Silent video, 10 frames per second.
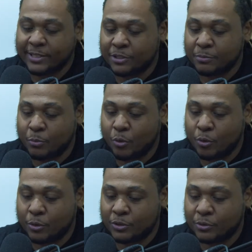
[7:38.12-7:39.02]
it's
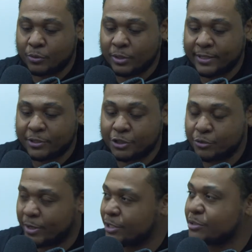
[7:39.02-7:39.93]
more so like the
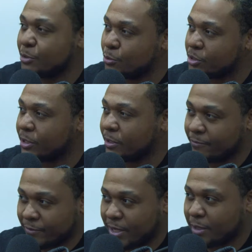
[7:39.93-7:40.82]
strange music
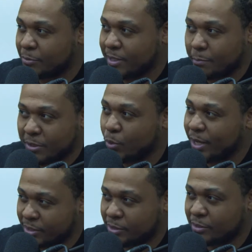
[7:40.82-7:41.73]
vibes, that
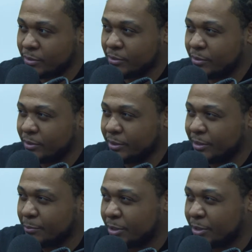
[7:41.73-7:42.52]
Midwest. You know what I mean?